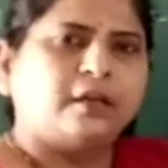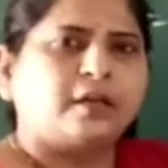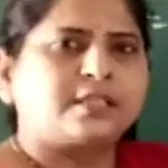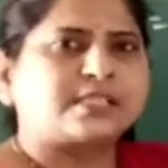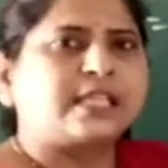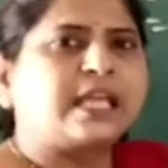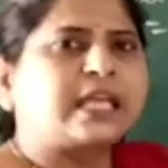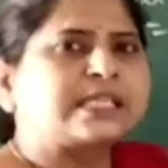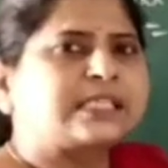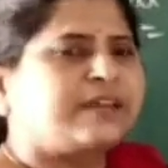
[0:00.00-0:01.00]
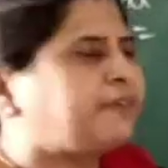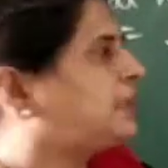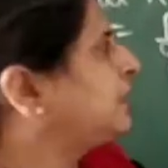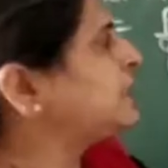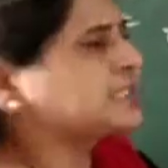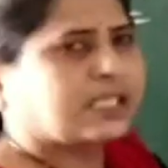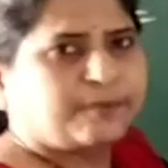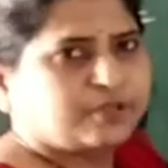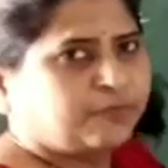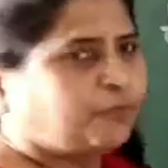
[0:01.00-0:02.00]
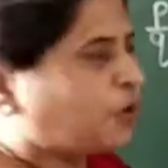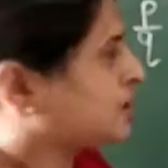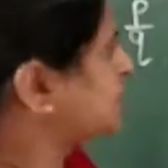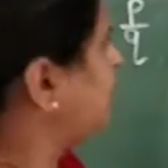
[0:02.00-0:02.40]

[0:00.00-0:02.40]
Its link is given in the description box.